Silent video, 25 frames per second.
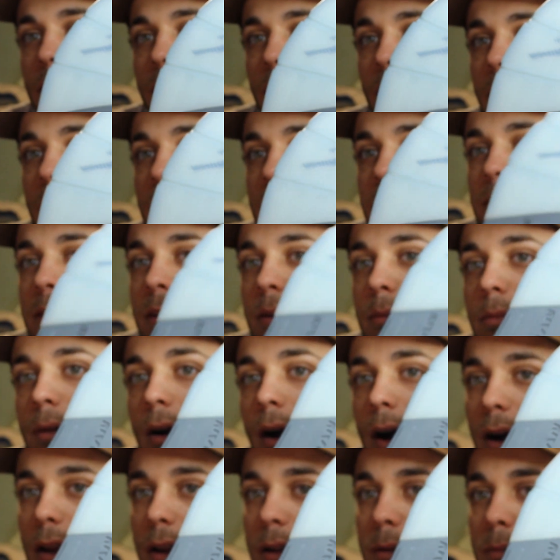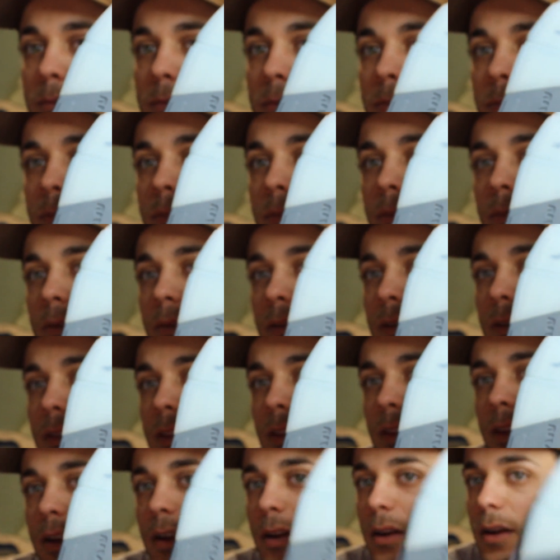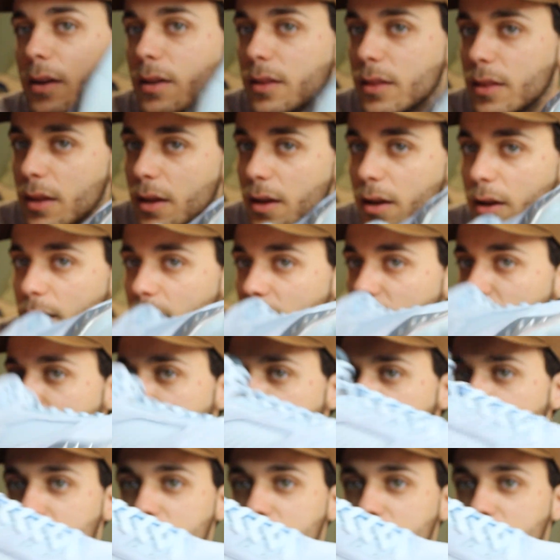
of icy bottom there and there.